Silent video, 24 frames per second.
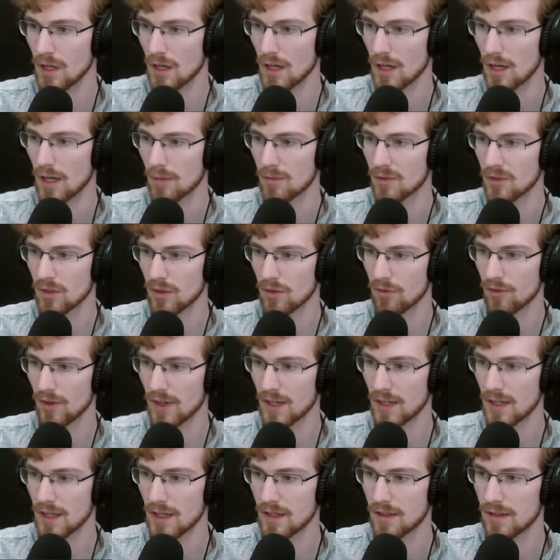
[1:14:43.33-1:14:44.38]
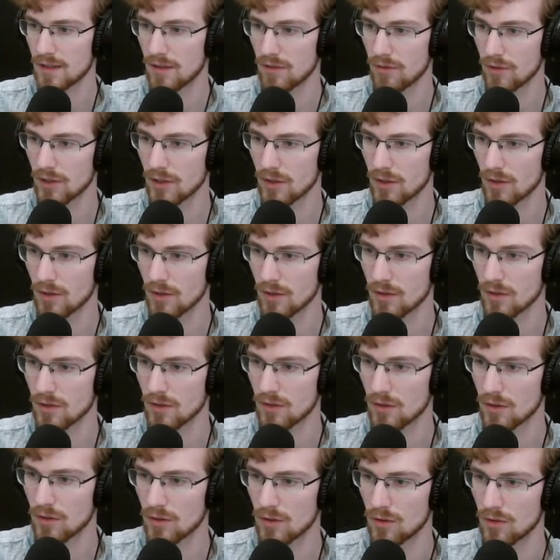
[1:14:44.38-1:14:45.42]
I'm still finding it difficult
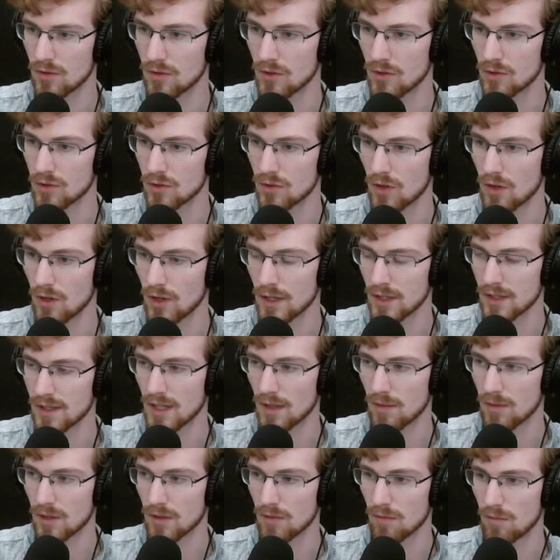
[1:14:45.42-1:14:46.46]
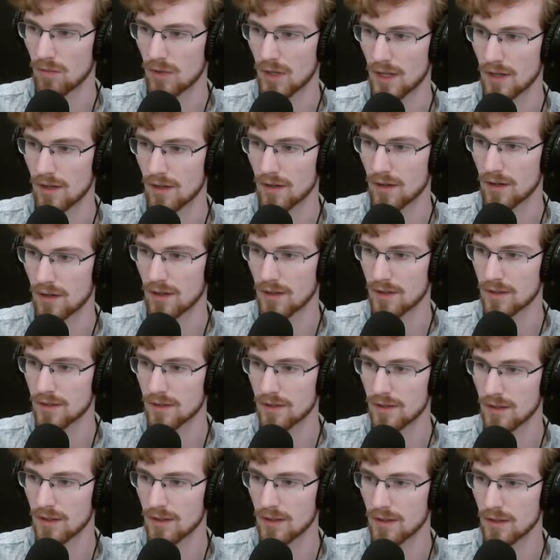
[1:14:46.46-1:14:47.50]
to use a drawing tablet in Blender. I
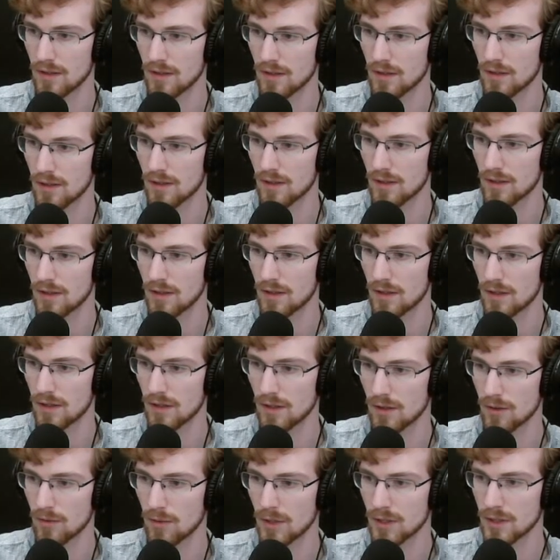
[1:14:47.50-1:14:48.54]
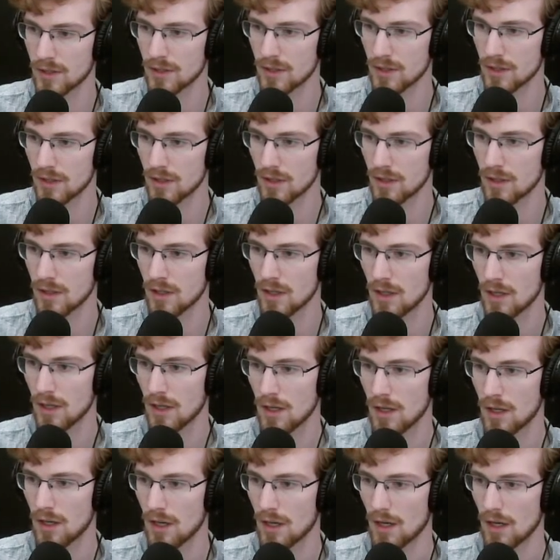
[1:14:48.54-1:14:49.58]
see a question.
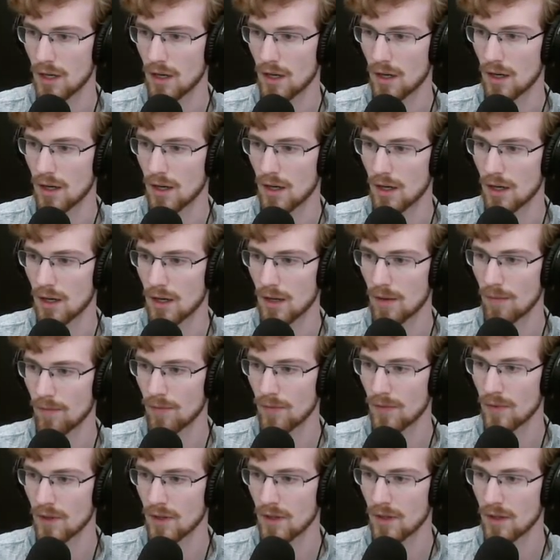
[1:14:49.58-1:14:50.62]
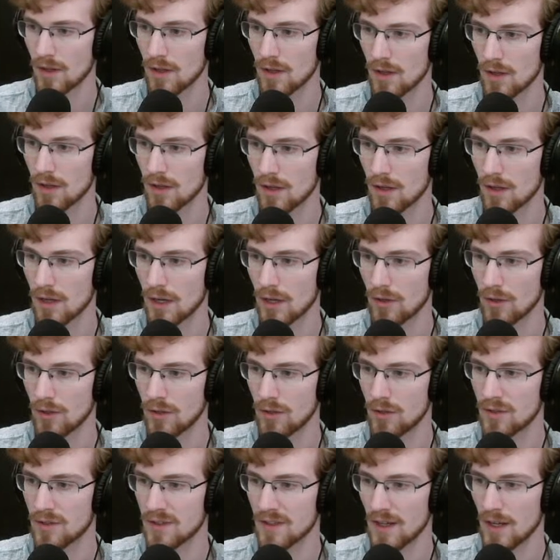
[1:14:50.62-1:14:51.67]
How did
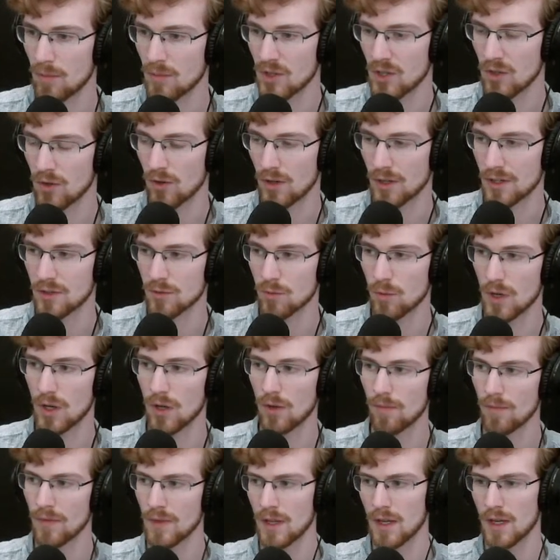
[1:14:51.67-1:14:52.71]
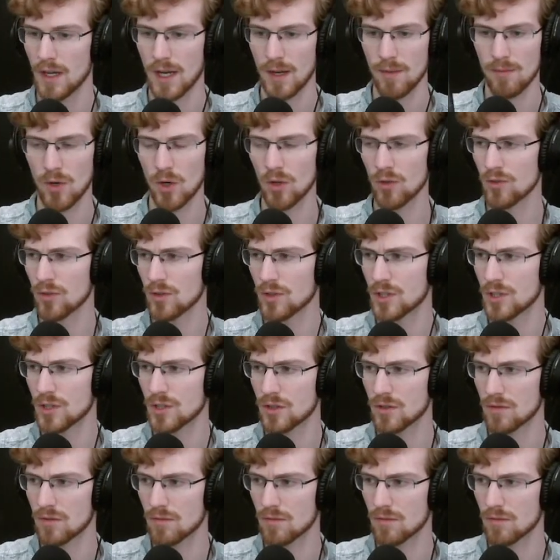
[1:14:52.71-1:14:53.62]
you set up yours? Well, I'm also just